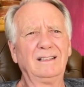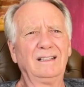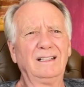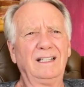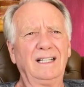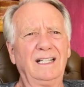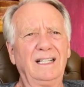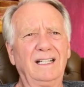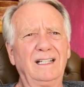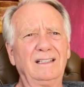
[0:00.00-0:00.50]

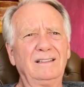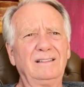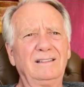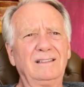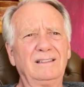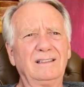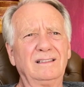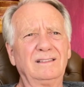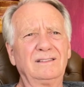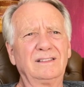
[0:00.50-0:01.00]
And
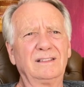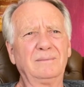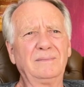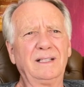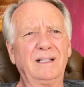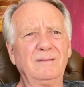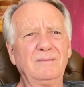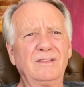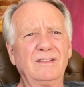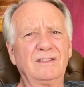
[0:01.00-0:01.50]

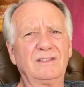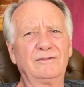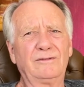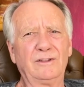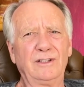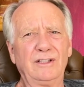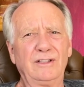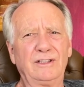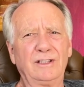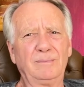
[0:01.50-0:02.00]
sometimes it's
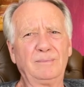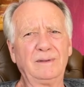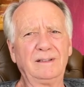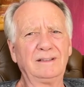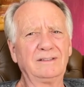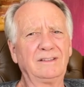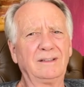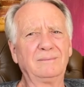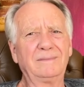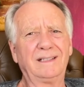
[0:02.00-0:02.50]
free
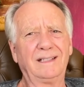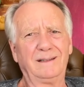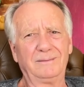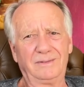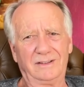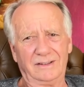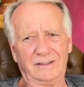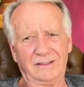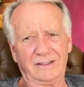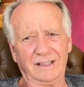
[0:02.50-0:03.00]
shipping,
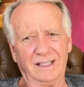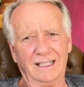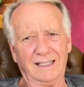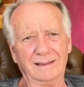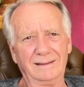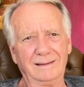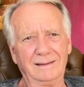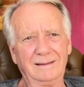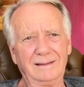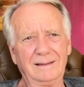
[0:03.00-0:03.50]
sometimes it's
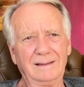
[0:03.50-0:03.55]
not.